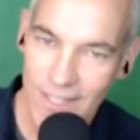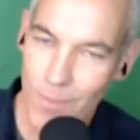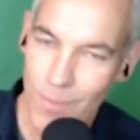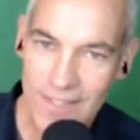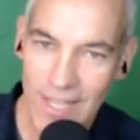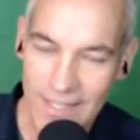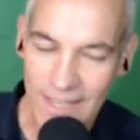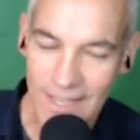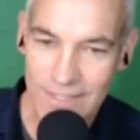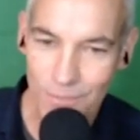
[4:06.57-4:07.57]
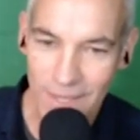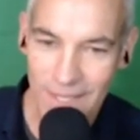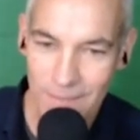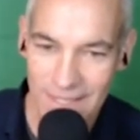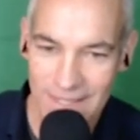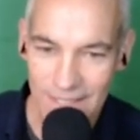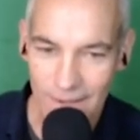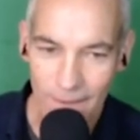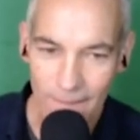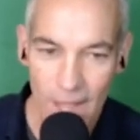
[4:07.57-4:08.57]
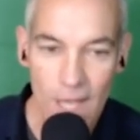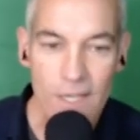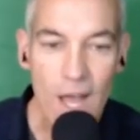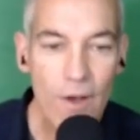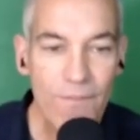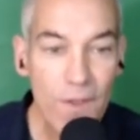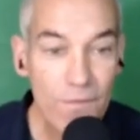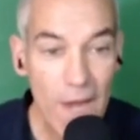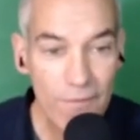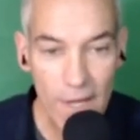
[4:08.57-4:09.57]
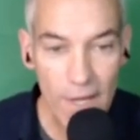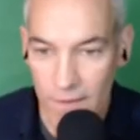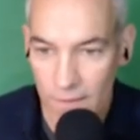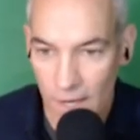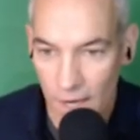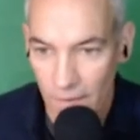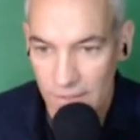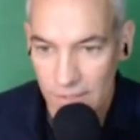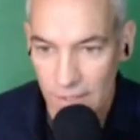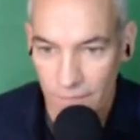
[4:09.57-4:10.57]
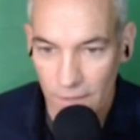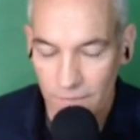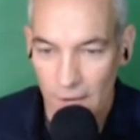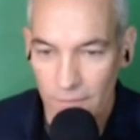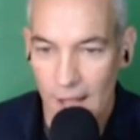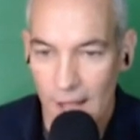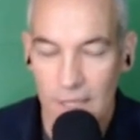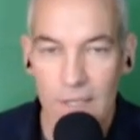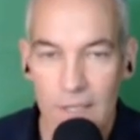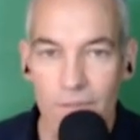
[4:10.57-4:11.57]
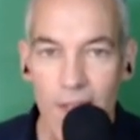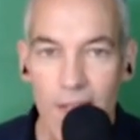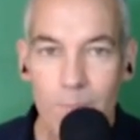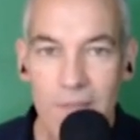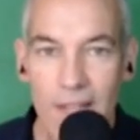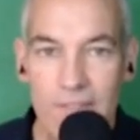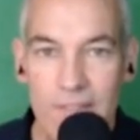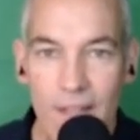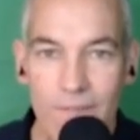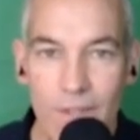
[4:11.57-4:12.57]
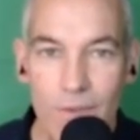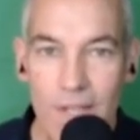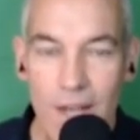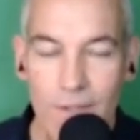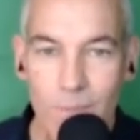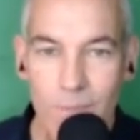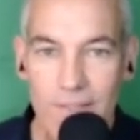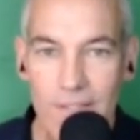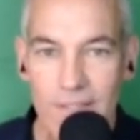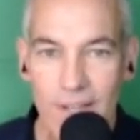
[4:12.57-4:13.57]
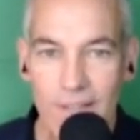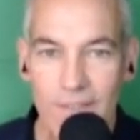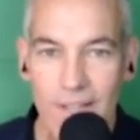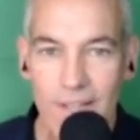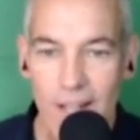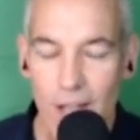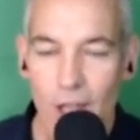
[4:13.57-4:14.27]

this product's hideous. Can we admit that? Now, if you've never had it, our friends here, if you've never had it, you've led a blessed life. You count your blessings there. You've done.